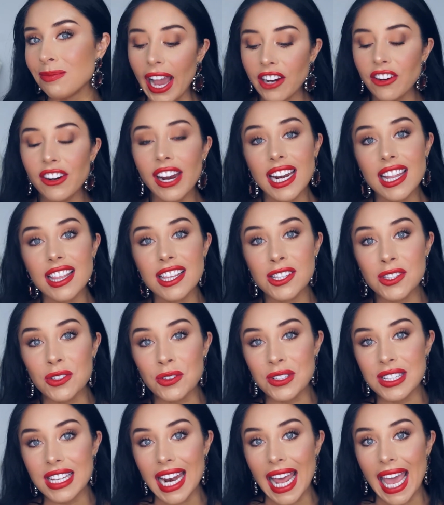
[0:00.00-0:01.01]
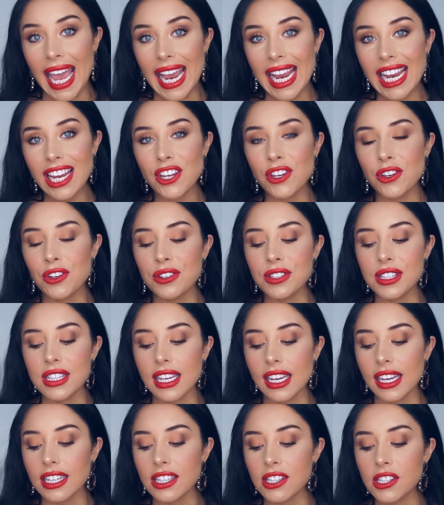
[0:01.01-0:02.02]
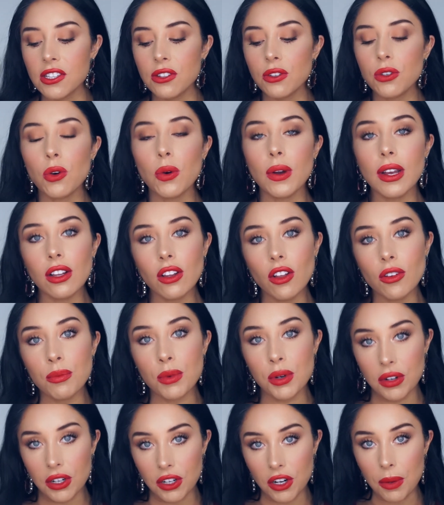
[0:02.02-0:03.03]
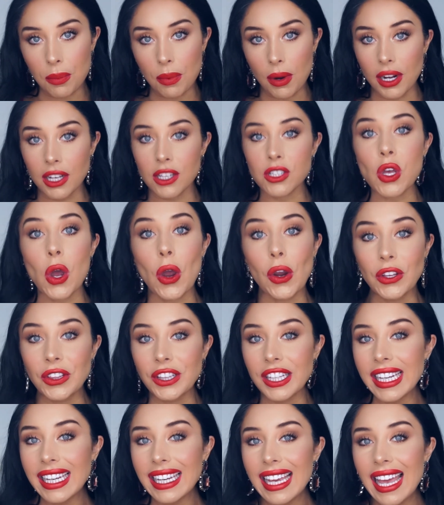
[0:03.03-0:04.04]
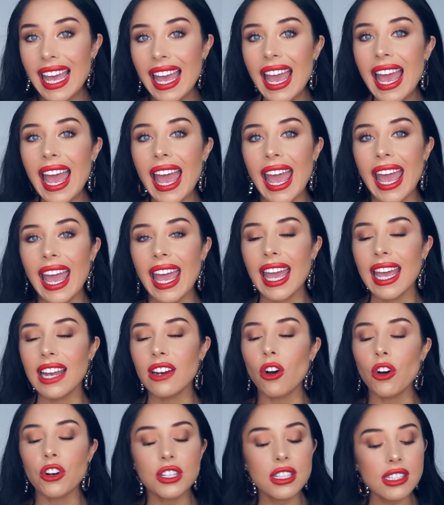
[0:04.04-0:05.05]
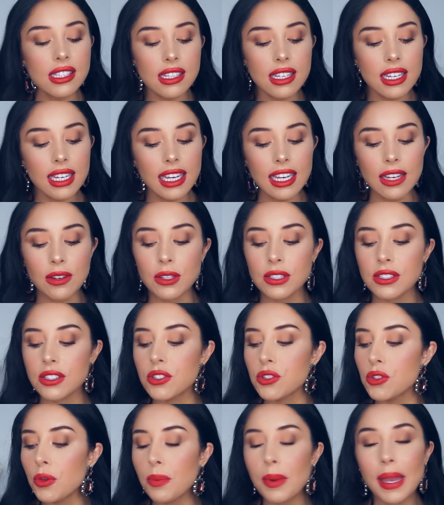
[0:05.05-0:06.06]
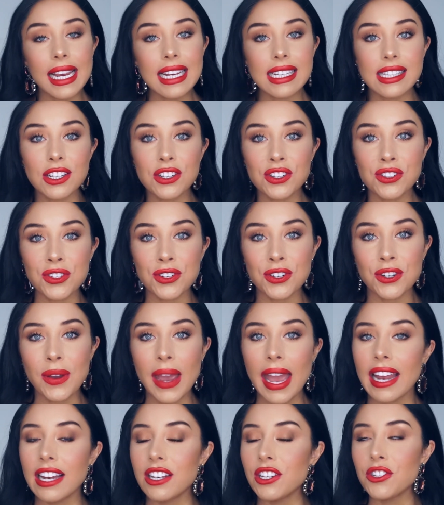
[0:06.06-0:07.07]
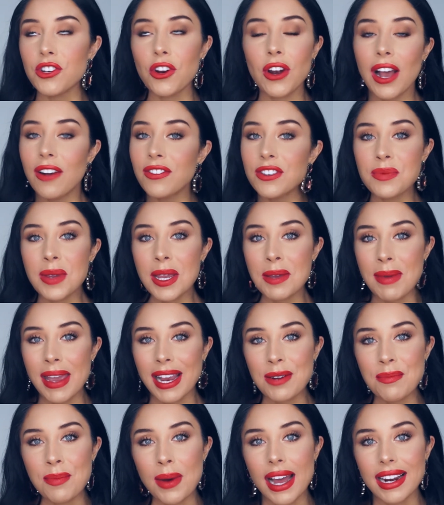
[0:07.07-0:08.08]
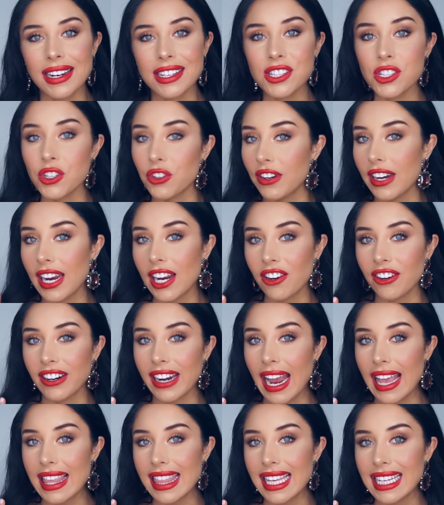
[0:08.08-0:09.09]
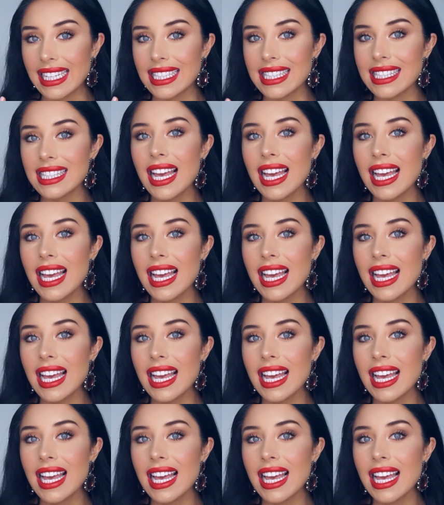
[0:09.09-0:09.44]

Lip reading: I created this look today using Silk Oil of Morocco products only, and honestly it's super easy to do and you don't have to be a makeup artist to recreate this.